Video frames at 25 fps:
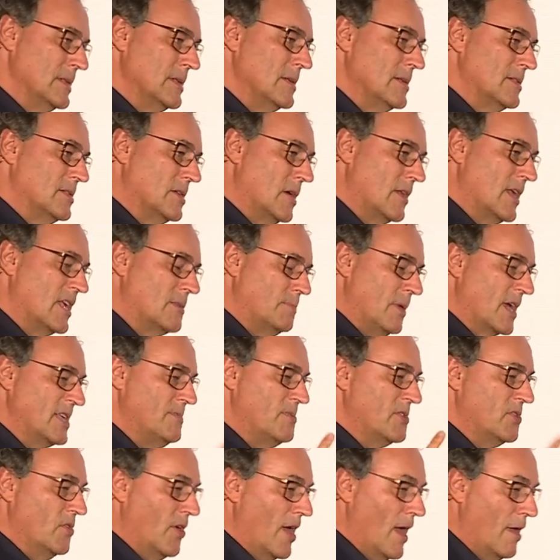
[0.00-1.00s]
So that brings
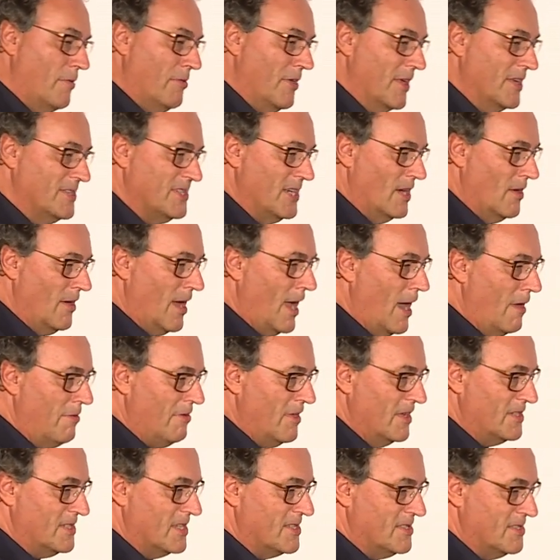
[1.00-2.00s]
me to ethics. You know,
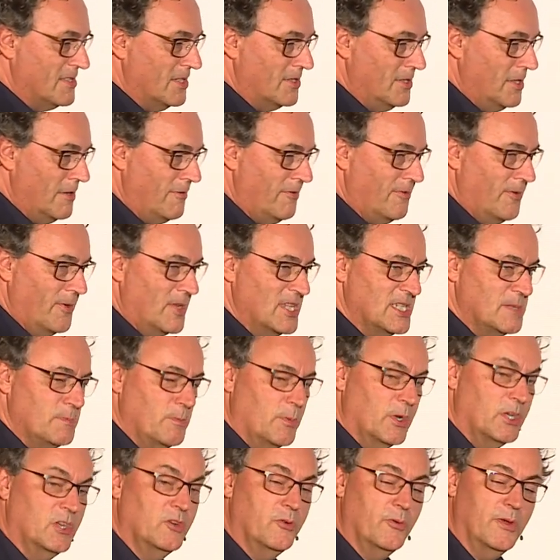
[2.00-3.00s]
ethics is the difference
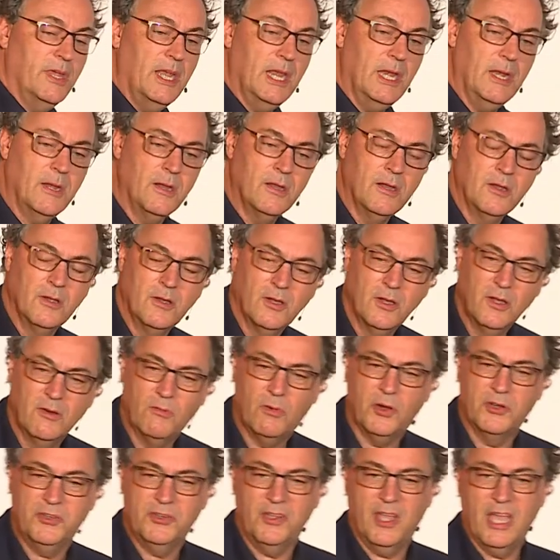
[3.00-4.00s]
between
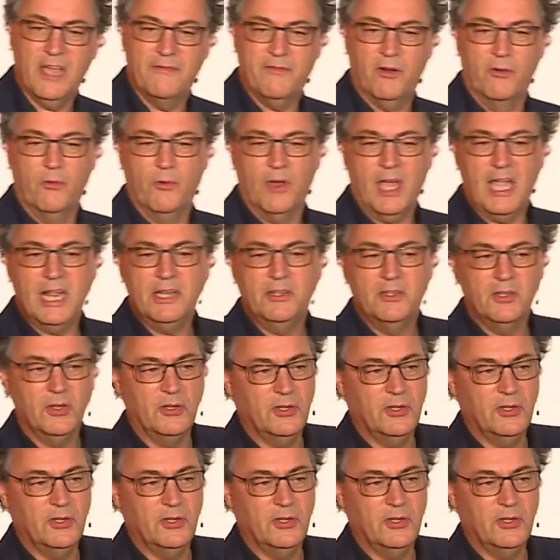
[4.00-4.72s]
what you have a right to